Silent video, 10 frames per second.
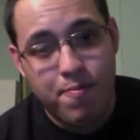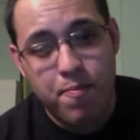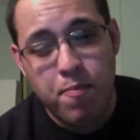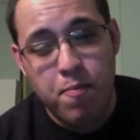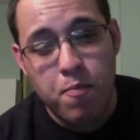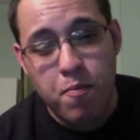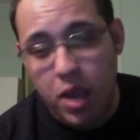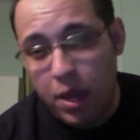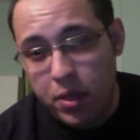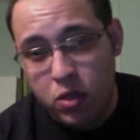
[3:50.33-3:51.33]

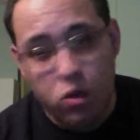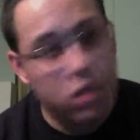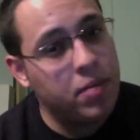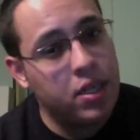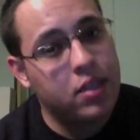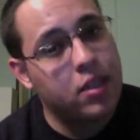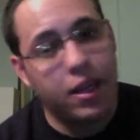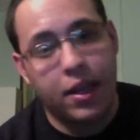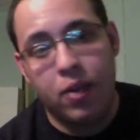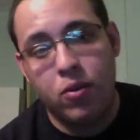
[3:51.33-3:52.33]
Maybe 20 minutes,
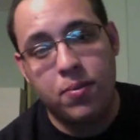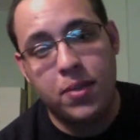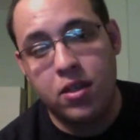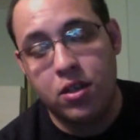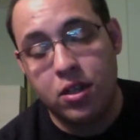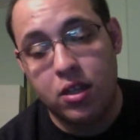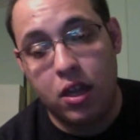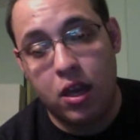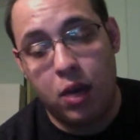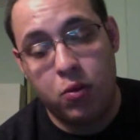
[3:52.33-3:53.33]
and that was because
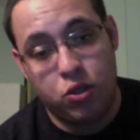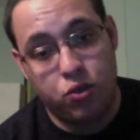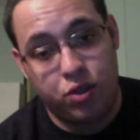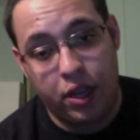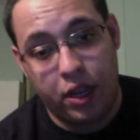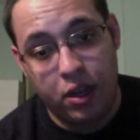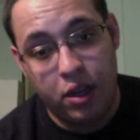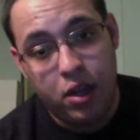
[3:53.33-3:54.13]
I was using